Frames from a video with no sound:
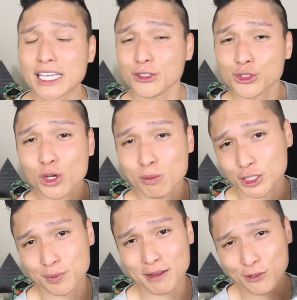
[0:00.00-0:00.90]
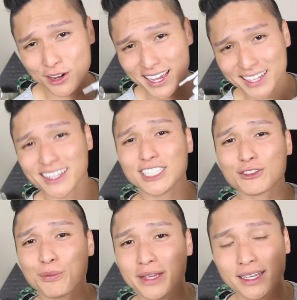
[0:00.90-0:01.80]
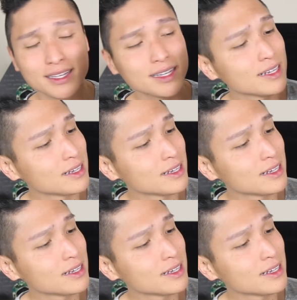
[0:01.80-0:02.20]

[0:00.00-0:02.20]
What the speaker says: Thank you so much, Beth, for getting these for me.